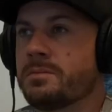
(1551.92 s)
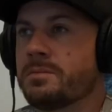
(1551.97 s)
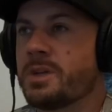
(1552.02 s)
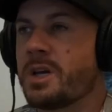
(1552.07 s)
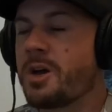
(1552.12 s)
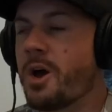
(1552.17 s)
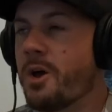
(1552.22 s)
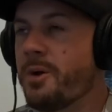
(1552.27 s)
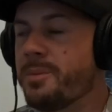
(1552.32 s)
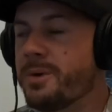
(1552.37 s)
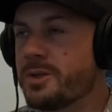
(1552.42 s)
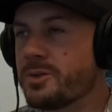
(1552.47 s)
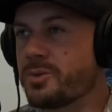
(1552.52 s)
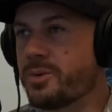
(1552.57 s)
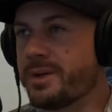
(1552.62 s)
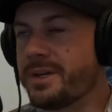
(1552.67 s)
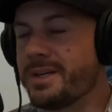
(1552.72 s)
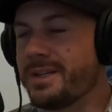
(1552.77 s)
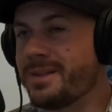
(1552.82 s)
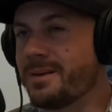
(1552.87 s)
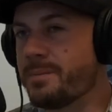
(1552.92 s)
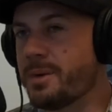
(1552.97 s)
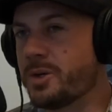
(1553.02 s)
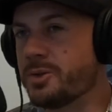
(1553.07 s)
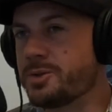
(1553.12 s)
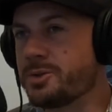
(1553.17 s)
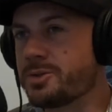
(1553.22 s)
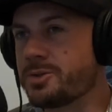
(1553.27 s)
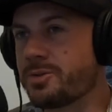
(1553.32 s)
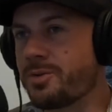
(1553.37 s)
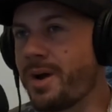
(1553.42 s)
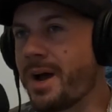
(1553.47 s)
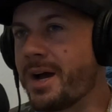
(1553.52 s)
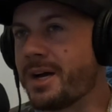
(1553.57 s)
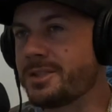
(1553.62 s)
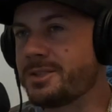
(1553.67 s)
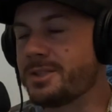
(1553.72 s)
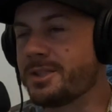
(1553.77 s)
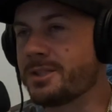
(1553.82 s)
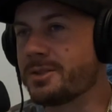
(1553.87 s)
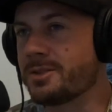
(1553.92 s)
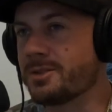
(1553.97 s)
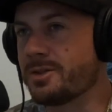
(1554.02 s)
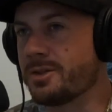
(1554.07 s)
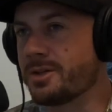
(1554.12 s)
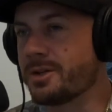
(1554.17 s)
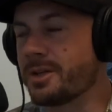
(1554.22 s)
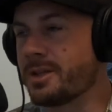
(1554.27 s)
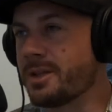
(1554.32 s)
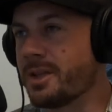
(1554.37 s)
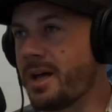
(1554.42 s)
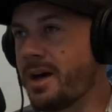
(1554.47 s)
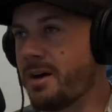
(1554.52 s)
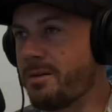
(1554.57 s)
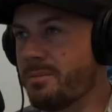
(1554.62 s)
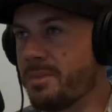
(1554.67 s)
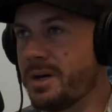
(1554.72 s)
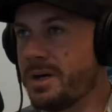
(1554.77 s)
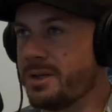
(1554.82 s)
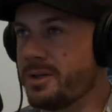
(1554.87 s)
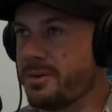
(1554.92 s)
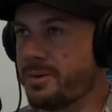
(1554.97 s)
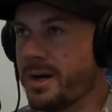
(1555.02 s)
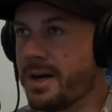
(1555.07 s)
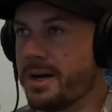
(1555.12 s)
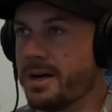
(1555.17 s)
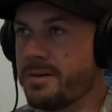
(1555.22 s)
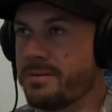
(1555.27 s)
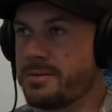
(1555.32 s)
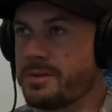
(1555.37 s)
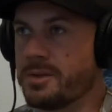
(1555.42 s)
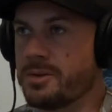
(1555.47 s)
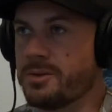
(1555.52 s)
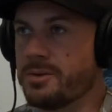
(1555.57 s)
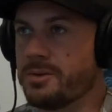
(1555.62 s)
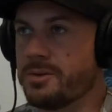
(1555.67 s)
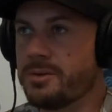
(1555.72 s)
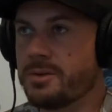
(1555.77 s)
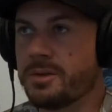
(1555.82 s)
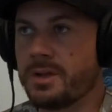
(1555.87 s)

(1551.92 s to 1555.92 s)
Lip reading: Cobias will eat the most trashiest looking live bait you have too.